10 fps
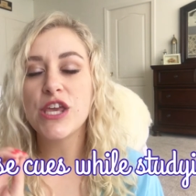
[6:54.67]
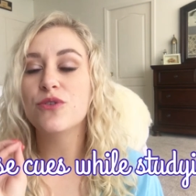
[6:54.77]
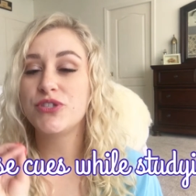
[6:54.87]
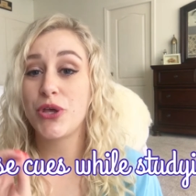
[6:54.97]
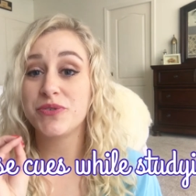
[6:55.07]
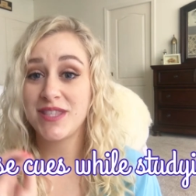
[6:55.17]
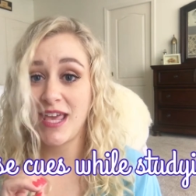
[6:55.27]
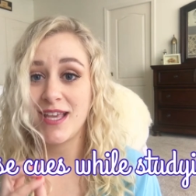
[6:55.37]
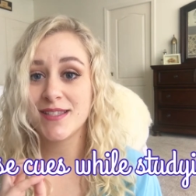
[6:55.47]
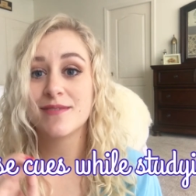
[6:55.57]
use those
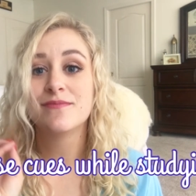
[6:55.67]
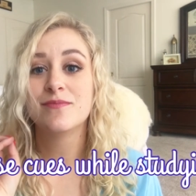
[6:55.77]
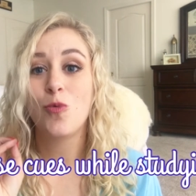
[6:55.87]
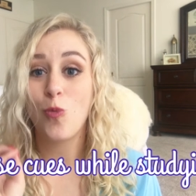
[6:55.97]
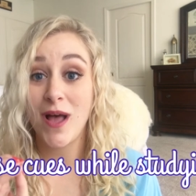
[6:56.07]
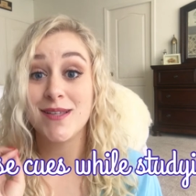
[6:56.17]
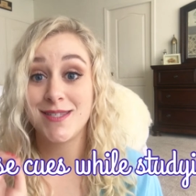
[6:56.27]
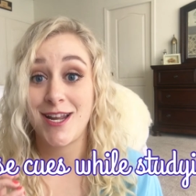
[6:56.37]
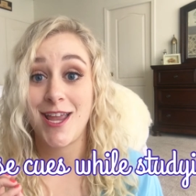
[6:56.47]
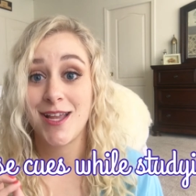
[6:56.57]
things while
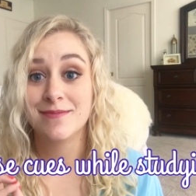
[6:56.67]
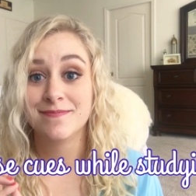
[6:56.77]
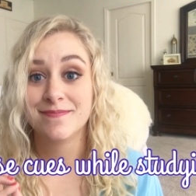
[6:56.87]
studying.